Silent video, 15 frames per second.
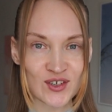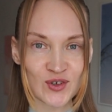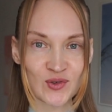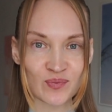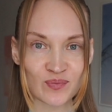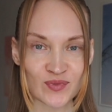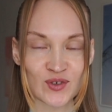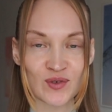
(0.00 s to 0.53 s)

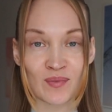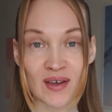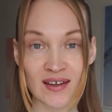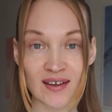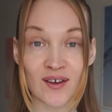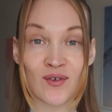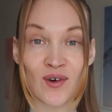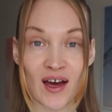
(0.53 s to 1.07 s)
you to
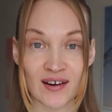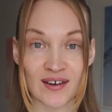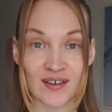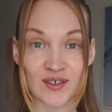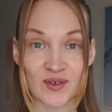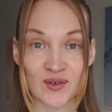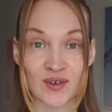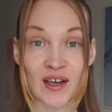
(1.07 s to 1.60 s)
make
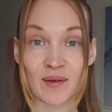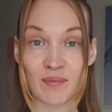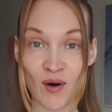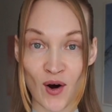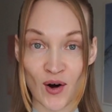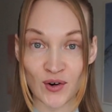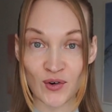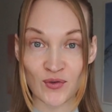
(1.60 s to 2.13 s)
gratitude a
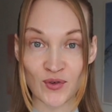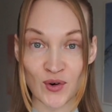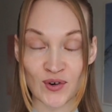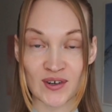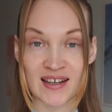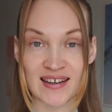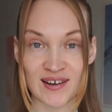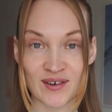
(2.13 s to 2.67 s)
part of your
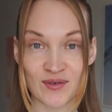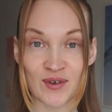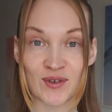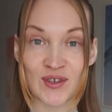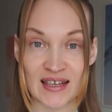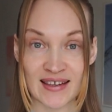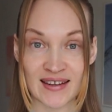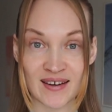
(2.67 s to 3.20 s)
daily
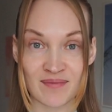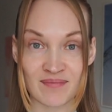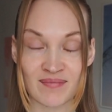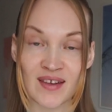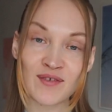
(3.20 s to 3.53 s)
routine,